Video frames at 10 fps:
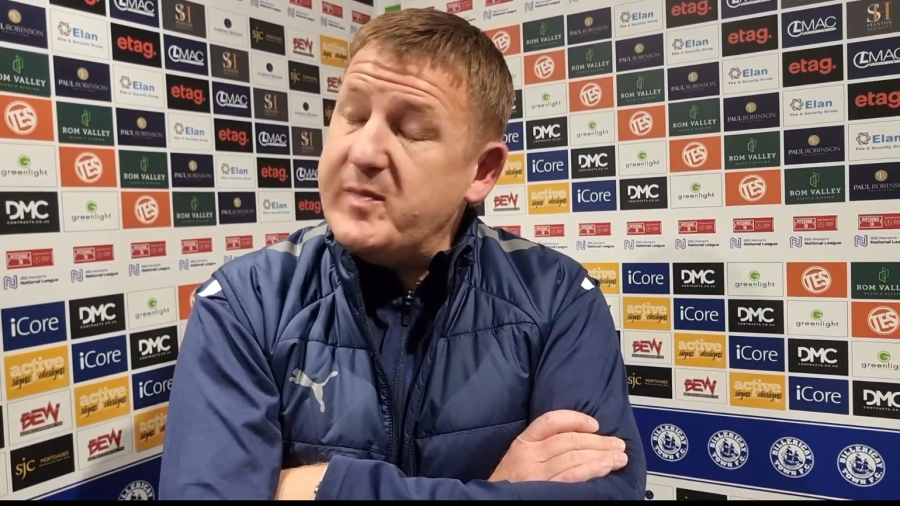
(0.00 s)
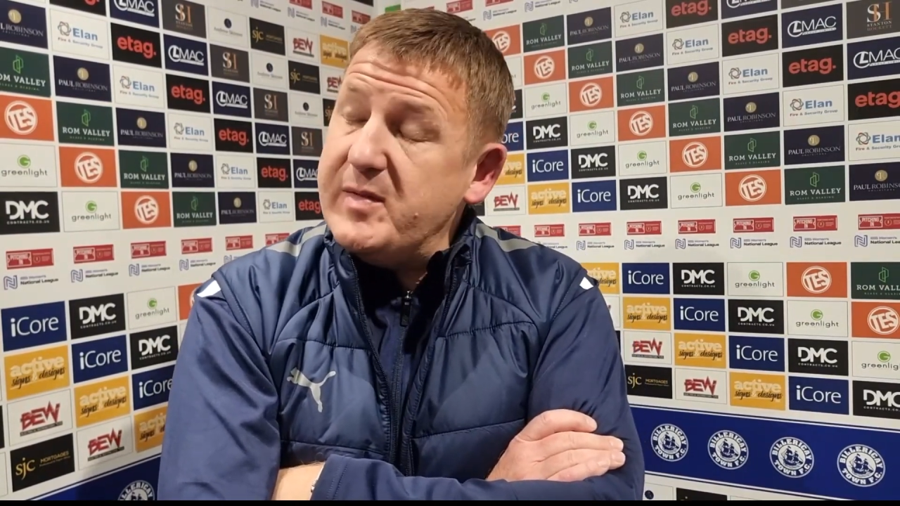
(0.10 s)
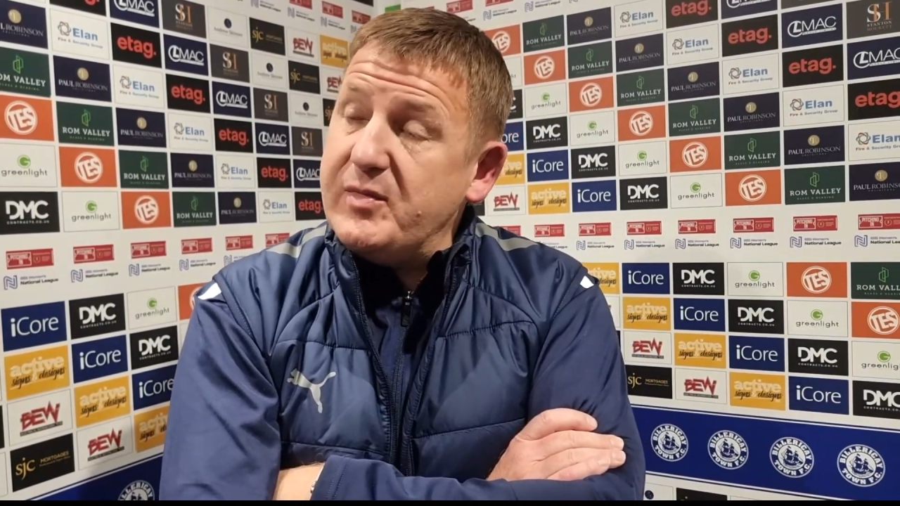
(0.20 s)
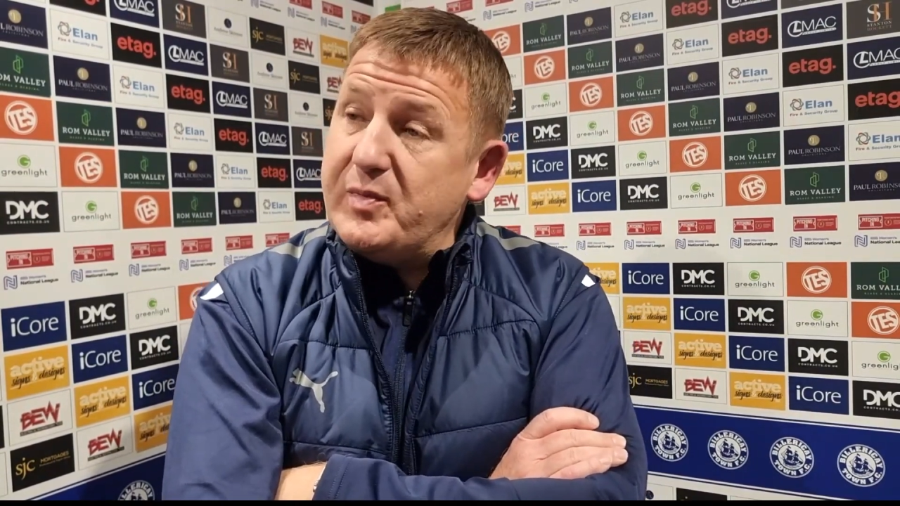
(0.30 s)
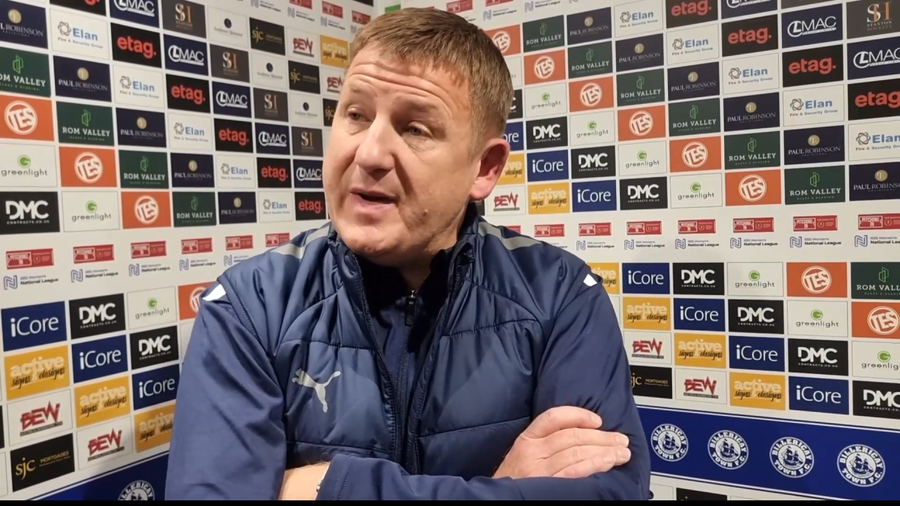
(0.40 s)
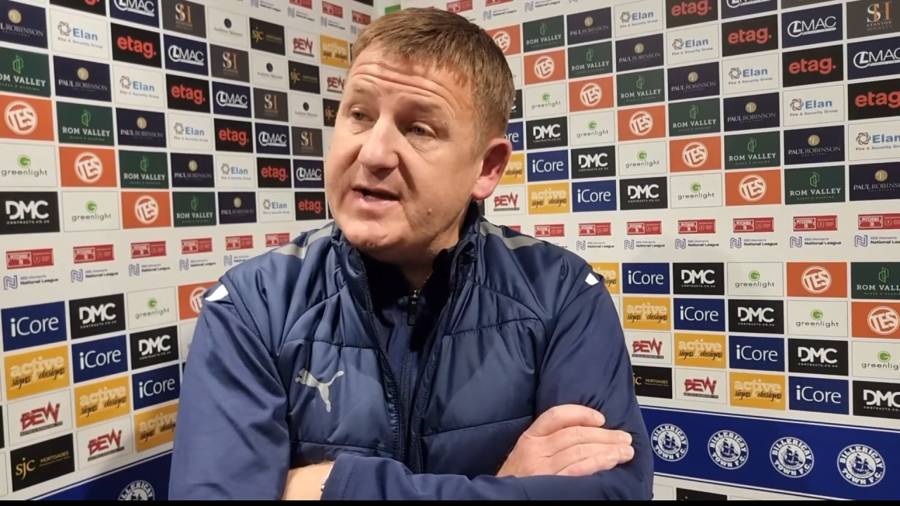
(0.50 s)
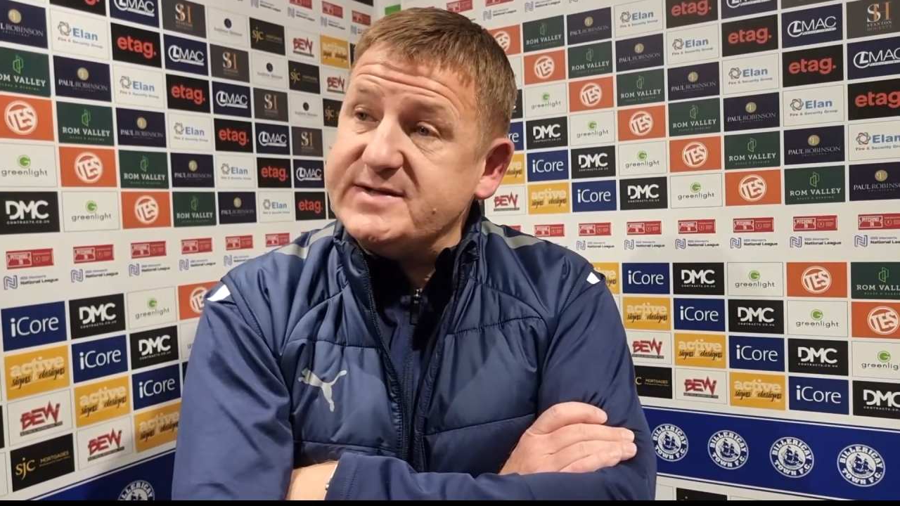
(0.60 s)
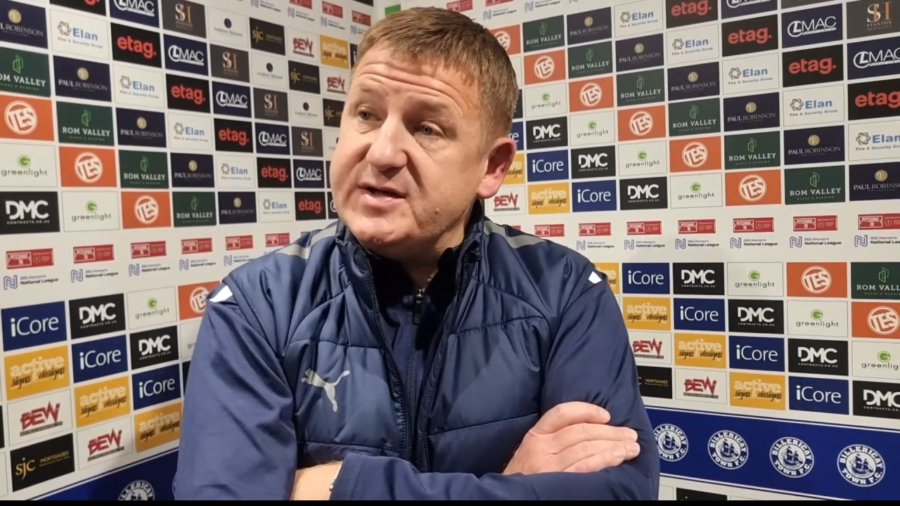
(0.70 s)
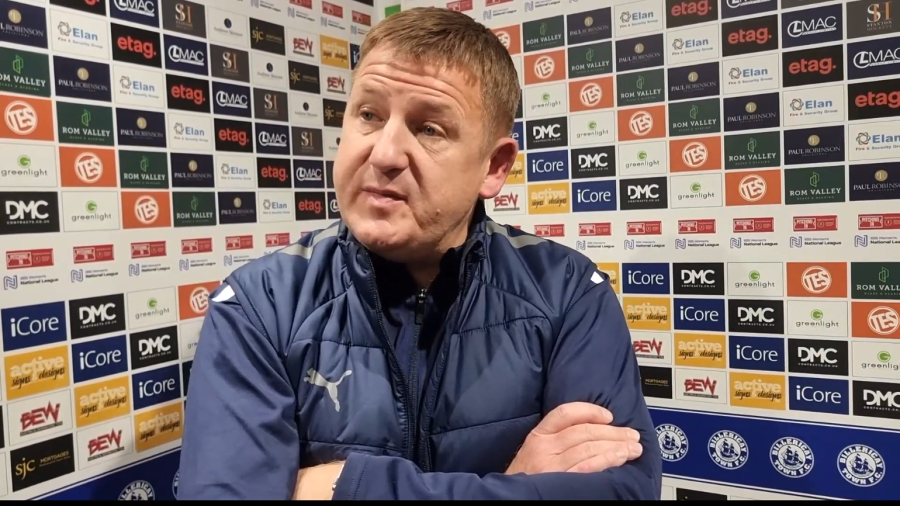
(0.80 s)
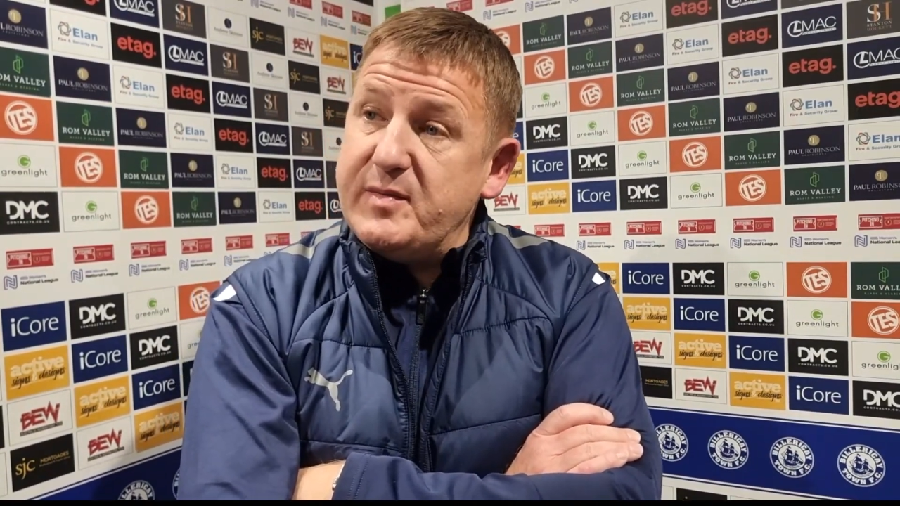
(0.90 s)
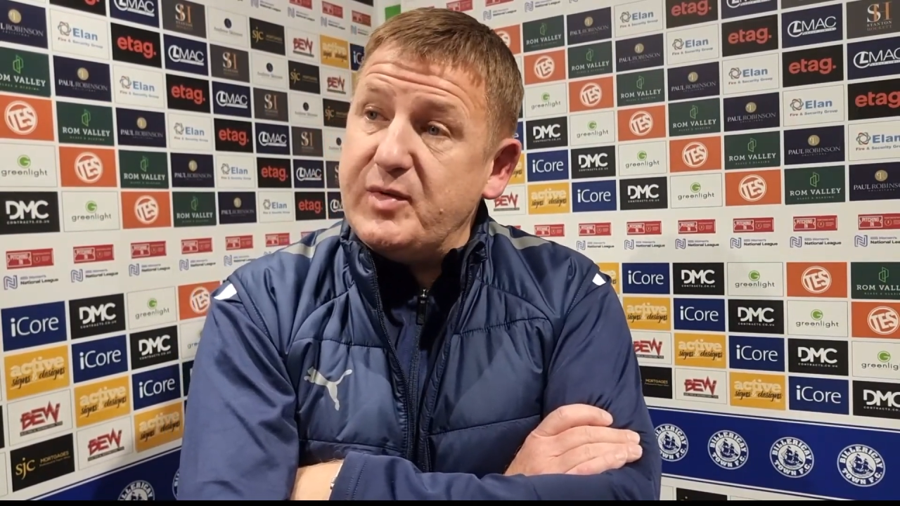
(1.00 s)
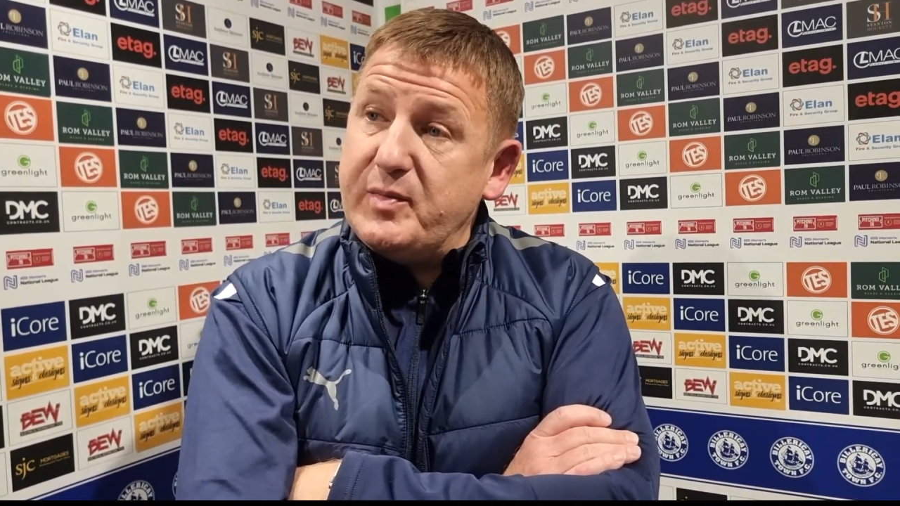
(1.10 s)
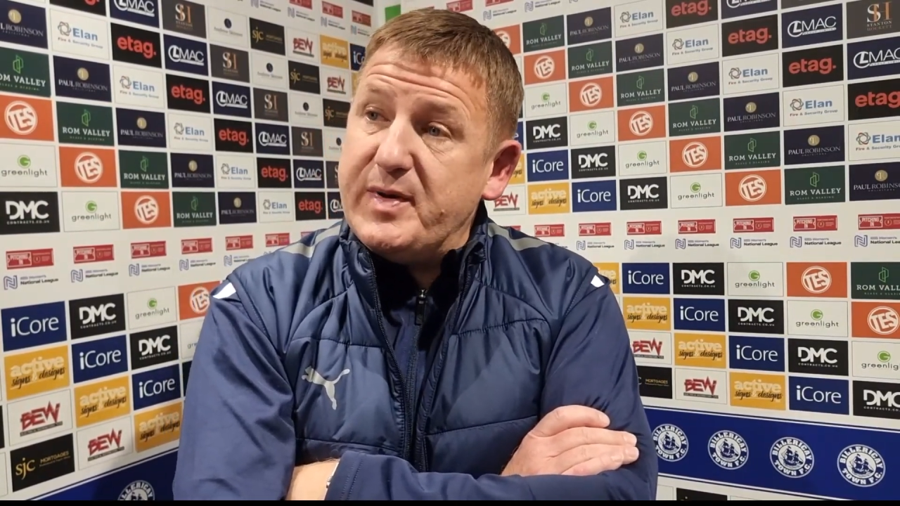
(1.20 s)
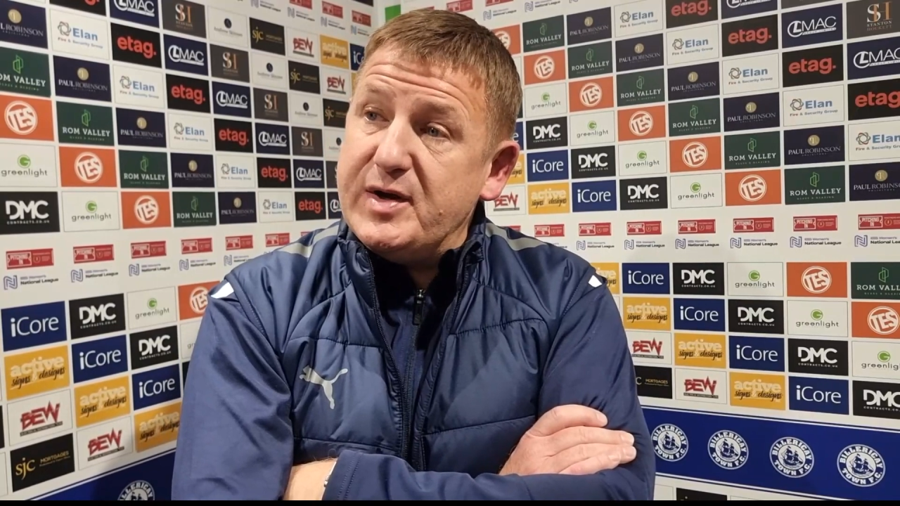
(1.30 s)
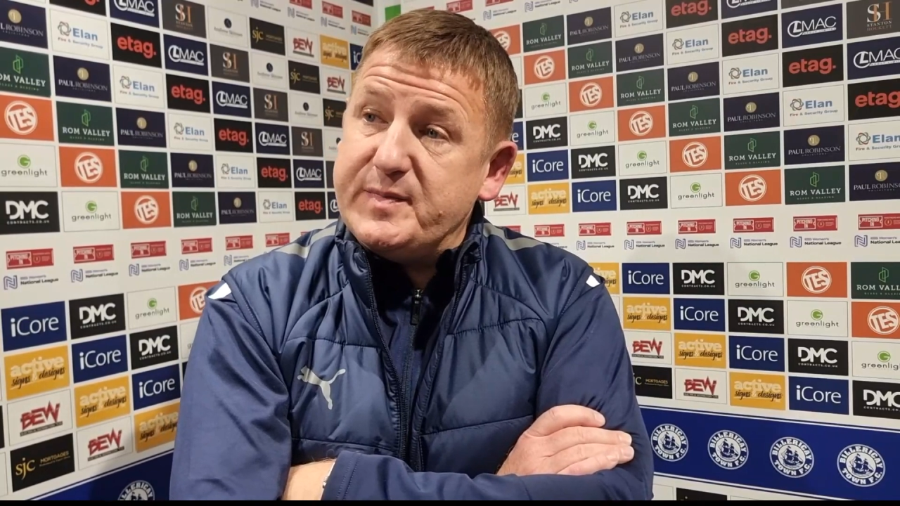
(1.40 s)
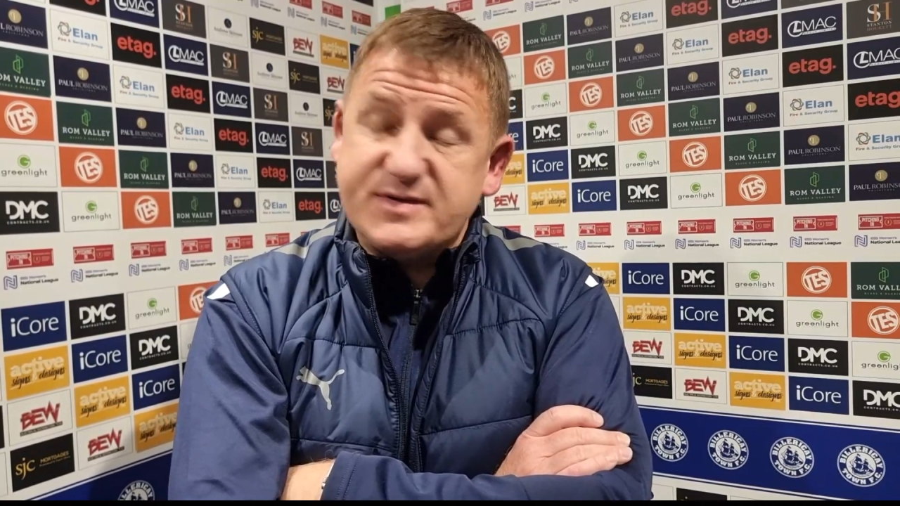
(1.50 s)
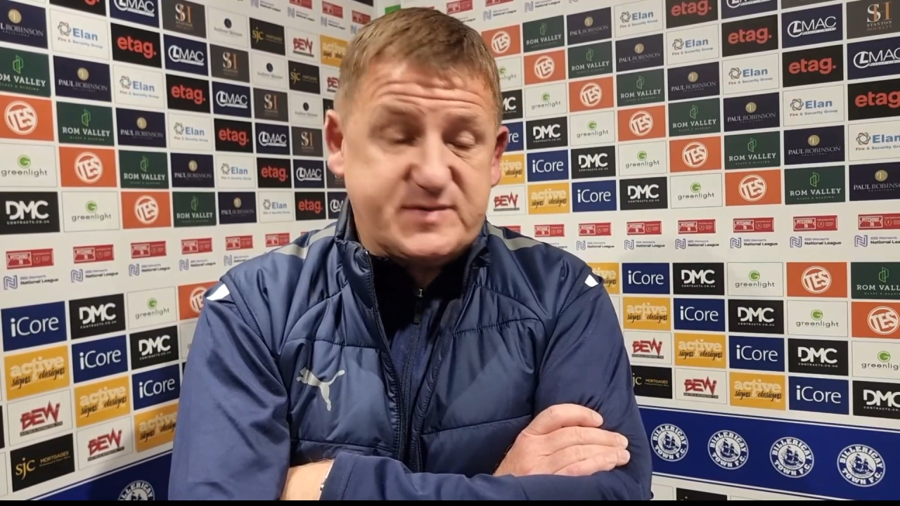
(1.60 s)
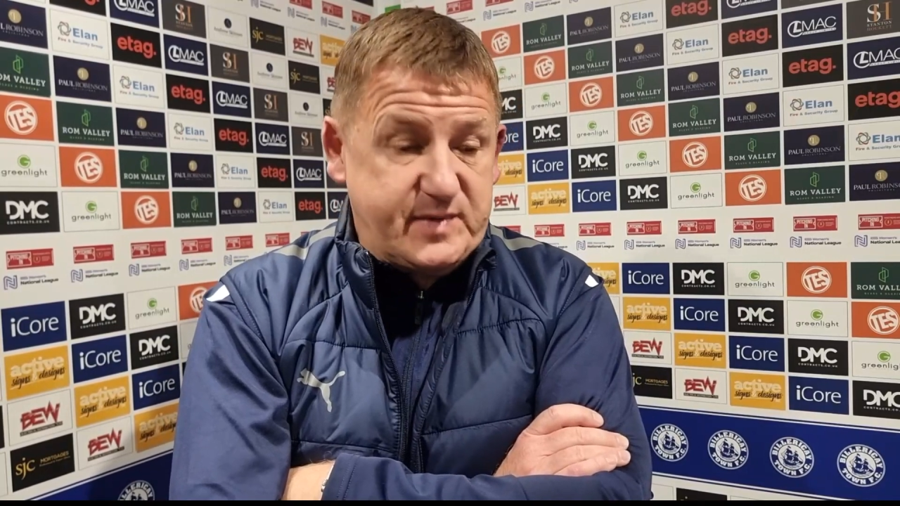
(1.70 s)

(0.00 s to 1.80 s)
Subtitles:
bit more pace and a bit more purpose.